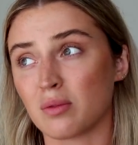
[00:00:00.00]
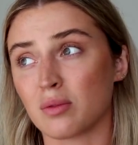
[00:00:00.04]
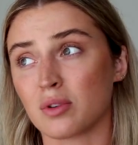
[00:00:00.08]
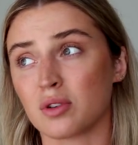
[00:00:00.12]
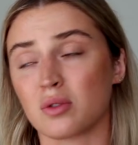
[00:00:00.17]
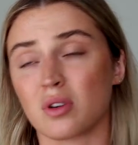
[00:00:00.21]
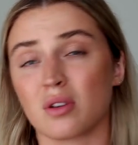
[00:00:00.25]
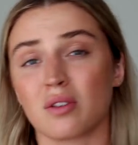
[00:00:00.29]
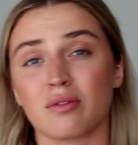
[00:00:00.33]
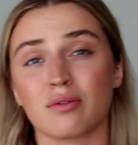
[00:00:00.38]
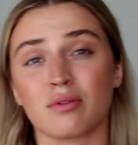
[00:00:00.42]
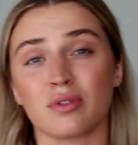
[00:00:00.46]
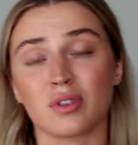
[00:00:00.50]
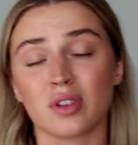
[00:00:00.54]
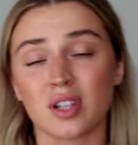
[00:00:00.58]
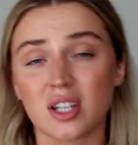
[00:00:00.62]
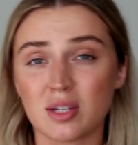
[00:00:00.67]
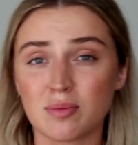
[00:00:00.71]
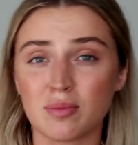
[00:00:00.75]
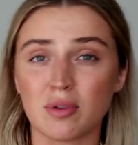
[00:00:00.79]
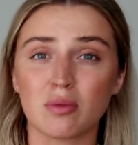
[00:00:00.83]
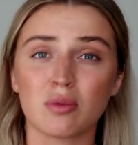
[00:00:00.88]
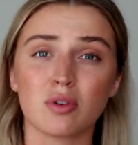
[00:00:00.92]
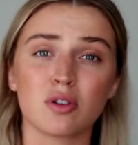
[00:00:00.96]
We're doing them for
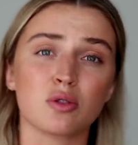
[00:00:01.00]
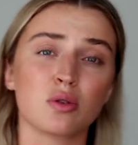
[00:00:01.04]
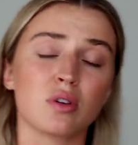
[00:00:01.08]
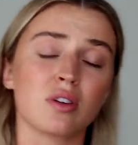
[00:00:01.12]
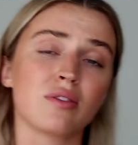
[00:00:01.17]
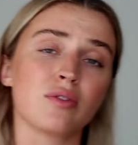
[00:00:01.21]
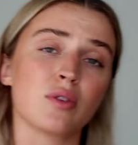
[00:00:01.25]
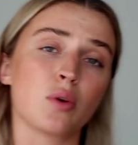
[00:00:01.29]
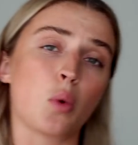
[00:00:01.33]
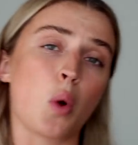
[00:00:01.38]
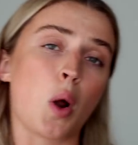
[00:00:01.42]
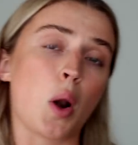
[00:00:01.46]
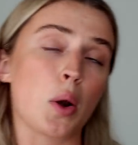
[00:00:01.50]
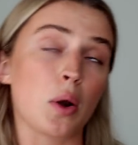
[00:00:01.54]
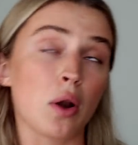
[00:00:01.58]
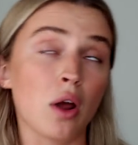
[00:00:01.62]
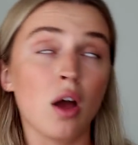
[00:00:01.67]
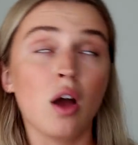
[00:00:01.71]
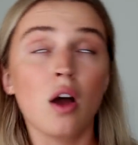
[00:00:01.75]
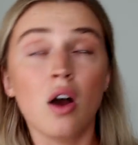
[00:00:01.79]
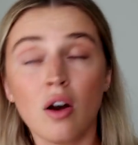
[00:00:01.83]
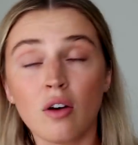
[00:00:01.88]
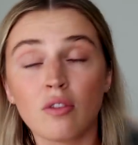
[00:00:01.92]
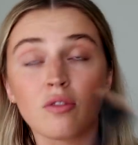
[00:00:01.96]
Lisbon, we're doing one
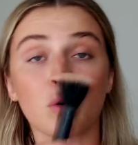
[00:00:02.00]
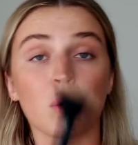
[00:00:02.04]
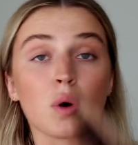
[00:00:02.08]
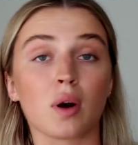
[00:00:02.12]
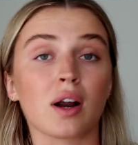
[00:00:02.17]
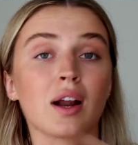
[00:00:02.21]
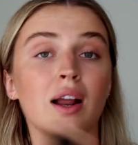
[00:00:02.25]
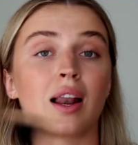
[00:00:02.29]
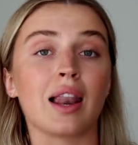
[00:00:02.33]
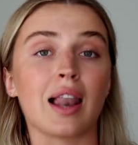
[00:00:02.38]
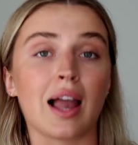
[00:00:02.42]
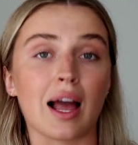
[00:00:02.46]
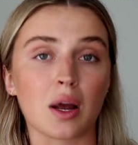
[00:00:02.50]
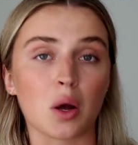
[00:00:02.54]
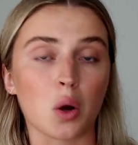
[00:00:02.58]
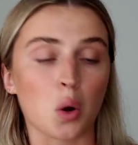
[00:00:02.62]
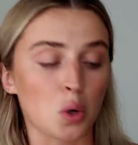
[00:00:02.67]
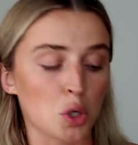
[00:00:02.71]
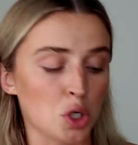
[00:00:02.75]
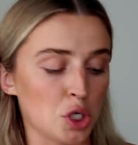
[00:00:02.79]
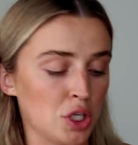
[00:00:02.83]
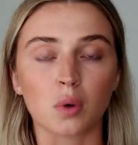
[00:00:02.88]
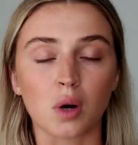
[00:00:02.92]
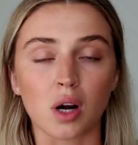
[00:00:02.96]
for
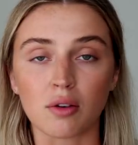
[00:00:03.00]
Lagos.